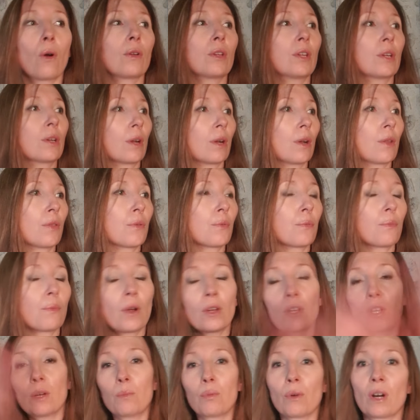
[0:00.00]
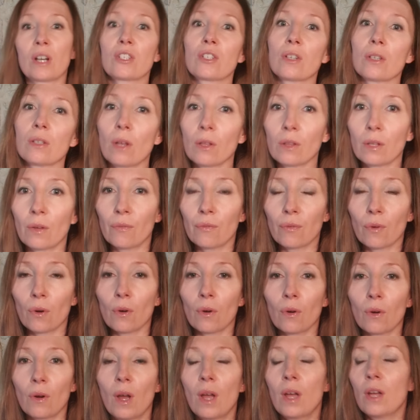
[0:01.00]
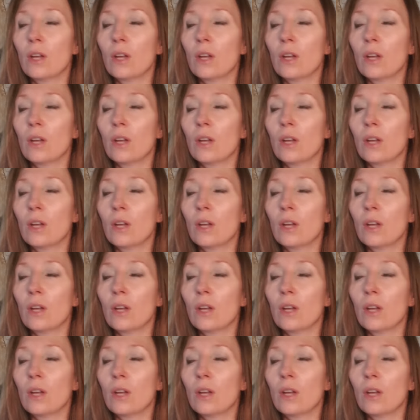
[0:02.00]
You're going to throw your brushes on the floor,